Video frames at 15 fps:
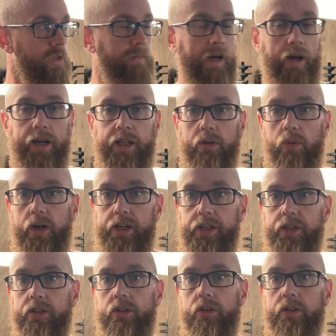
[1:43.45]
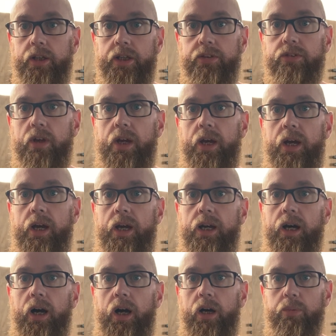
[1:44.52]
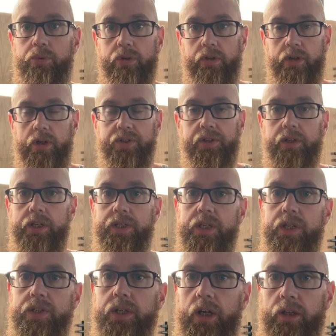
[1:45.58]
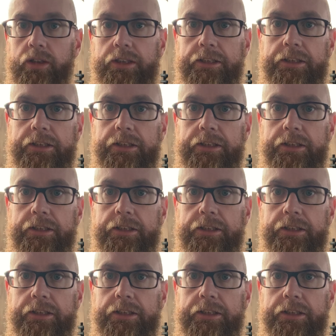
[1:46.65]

about anywhere you can do these. So nice and easy. So